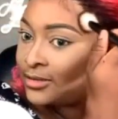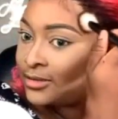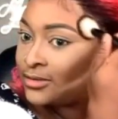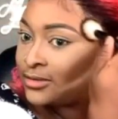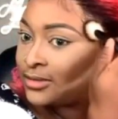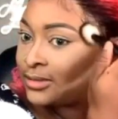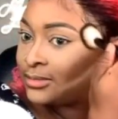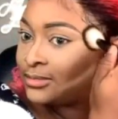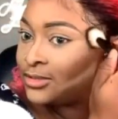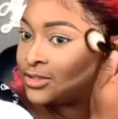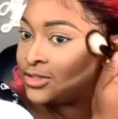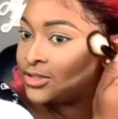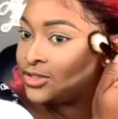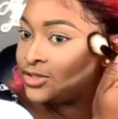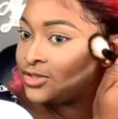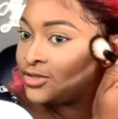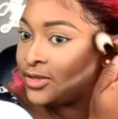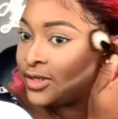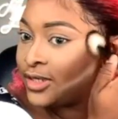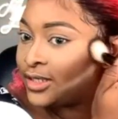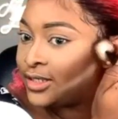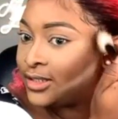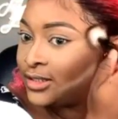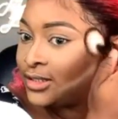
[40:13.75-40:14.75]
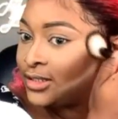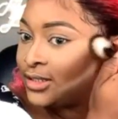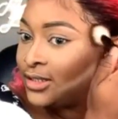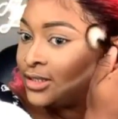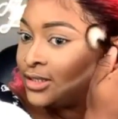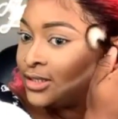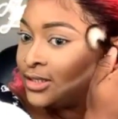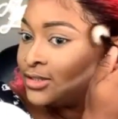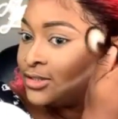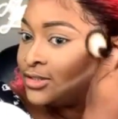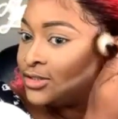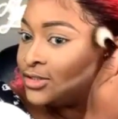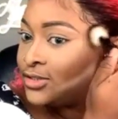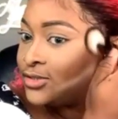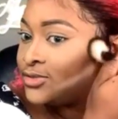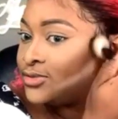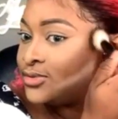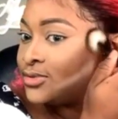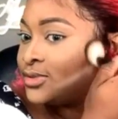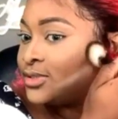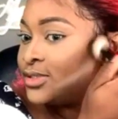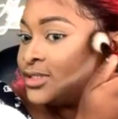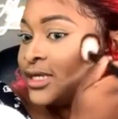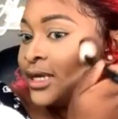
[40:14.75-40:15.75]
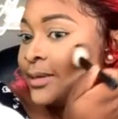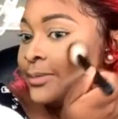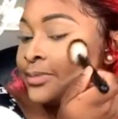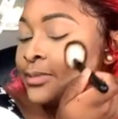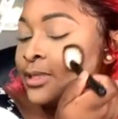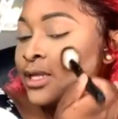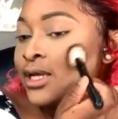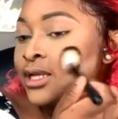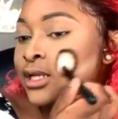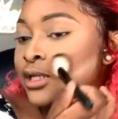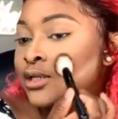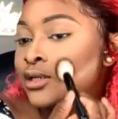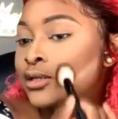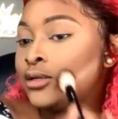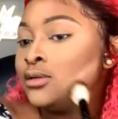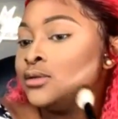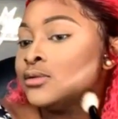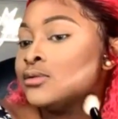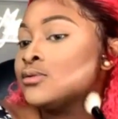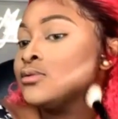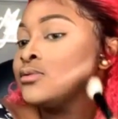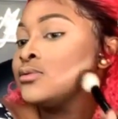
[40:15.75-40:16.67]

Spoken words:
So I'm just trying just to tap that in.